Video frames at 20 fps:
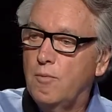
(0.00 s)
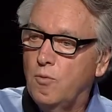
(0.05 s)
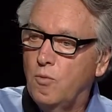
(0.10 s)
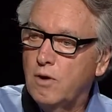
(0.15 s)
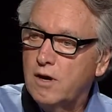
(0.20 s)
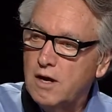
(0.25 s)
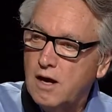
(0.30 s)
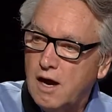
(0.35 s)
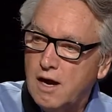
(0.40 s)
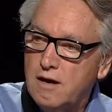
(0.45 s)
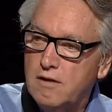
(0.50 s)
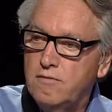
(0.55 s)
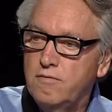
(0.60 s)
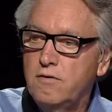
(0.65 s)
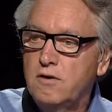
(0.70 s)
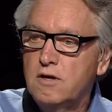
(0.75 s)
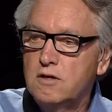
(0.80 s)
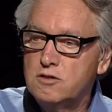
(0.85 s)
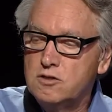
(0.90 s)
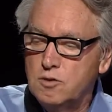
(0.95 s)
what kind of
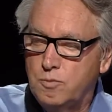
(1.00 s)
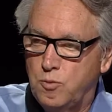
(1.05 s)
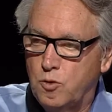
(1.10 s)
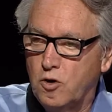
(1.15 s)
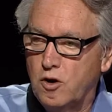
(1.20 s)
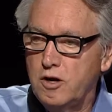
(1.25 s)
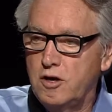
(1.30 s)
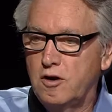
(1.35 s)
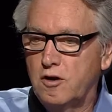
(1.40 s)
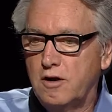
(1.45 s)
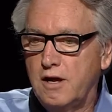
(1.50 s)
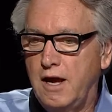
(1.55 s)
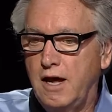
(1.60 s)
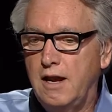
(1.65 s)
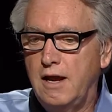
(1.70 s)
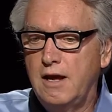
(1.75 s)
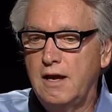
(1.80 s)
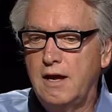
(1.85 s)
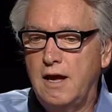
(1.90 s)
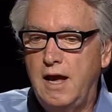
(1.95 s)
support you're
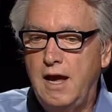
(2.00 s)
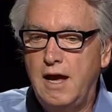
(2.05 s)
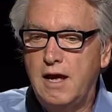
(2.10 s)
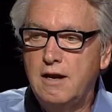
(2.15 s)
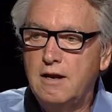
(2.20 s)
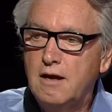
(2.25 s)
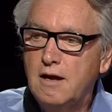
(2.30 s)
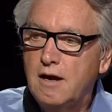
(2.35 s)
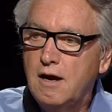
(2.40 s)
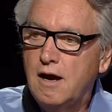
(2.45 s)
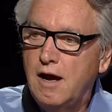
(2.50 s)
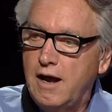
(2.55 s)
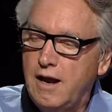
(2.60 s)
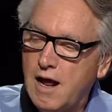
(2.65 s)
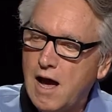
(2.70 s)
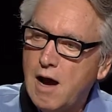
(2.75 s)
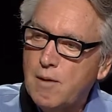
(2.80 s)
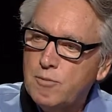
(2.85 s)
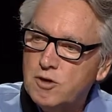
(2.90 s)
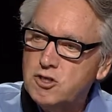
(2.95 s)
getting, and
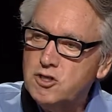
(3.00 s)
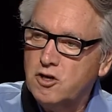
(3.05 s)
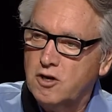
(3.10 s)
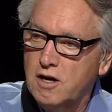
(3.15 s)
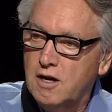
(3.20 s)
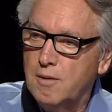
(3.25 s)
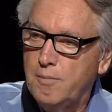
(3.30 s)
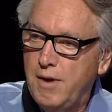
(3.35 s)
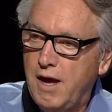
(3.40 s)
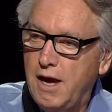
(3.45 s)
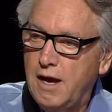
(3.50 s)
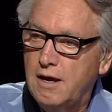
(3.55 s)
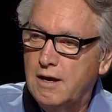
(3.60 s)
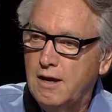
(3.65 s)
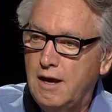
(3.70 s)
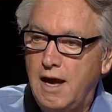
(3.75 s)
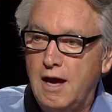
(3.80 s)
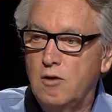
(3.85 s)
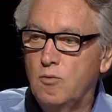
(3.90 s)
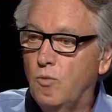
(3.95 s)
how much you're going to make,
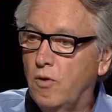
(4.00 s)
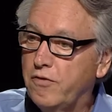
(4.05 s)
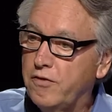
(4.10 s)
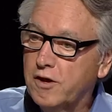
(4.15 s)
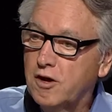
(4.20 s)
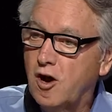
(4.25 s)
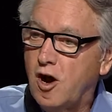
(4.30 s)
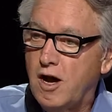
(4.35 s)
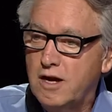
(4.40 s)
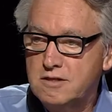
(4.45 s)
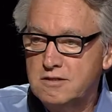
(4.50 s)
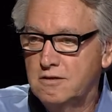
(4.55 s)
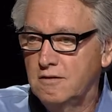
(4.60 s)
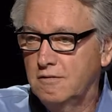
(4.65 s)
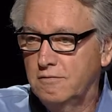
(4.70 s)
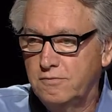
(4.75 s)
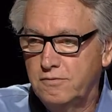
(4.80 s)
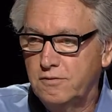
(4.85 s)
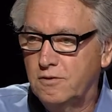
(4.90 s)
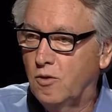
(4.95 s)
and what the cost
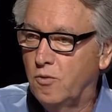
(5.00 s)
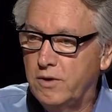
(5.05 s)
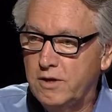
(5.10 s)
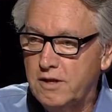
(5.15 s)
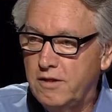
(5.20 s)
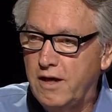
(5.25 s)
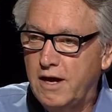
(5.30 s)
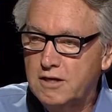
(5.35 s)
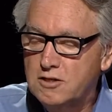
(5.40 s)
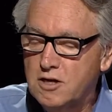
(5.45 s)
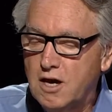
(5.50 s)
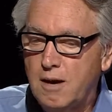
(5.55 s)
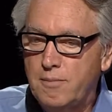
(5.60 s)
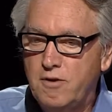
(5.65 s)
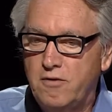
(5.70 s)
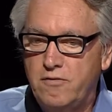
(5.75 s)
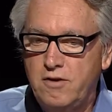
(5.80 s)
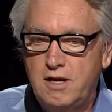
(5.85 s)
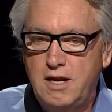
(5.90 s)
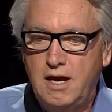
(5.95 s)
of going to that job
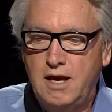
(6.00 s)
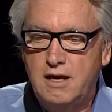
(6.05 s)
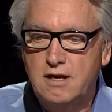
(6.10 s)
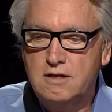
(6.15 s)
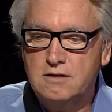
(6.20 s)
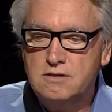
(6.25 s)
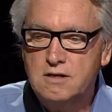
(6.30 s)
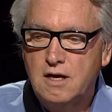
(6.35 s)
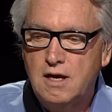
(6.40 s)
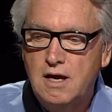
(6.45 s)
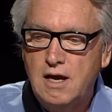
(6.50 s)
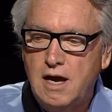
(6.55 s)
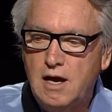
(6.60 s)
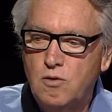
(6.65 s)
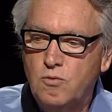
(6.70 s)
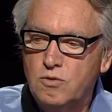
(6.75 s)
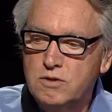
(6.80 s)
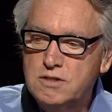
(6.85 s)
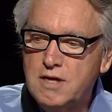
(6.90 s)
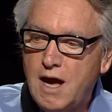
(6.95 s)
every day is.
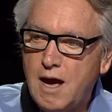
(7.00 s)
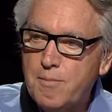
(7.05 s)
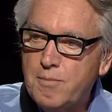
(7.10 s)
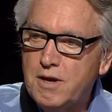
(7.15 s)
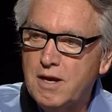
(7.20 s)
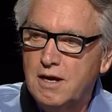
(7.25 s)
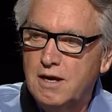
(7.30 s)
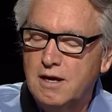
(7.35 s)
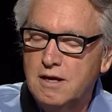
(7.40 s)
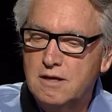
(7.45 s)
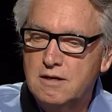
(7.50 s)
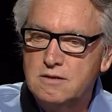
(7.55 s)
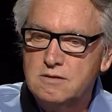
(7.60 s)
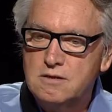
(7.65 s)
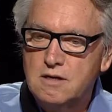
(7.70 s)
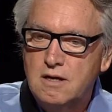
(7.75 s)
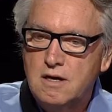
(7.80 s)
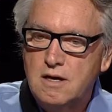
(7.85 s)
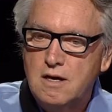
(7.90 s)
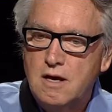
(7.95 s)
And what's happening is,
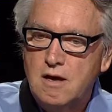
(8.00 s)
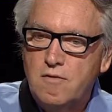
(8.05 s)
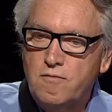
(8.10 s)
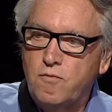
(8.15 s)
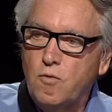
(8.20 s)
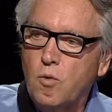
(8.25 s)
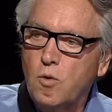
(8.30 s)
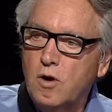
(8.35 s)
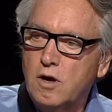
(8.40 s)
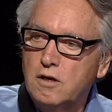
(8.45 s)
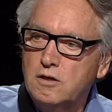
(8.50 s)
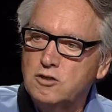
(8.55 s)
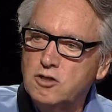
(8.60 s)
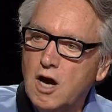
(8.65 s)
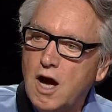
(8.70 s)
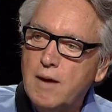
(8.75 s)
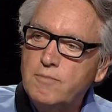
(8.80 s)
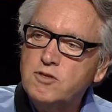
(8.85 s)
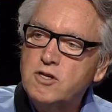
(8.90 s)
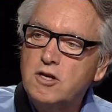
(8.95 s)
for
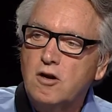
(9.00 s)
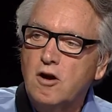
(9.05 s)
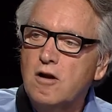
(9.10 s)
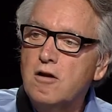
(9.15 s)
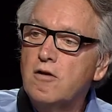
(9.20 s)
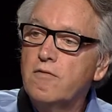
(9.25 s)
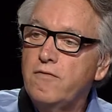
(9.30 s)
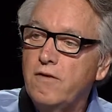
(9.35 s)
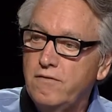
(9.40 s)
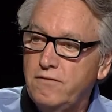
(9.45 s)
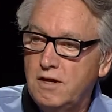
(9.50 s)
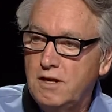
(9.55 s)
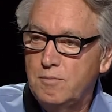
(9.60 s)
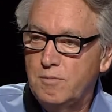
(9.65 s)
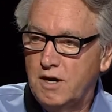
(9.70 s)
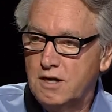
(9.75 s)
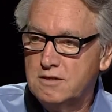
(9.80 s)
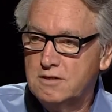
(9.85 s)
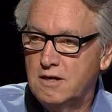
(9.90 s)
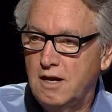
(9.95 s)
jobs that are under
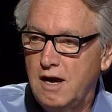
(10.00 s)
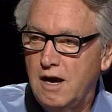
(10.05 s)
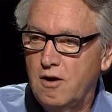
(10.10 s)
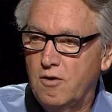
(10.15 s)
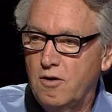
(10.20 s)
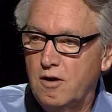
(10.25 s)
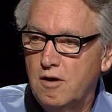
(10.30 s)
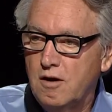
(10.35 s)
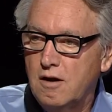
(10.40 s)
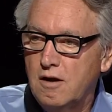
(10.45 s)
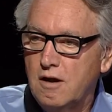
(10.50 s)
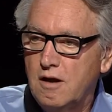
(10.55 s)
$15 an hour,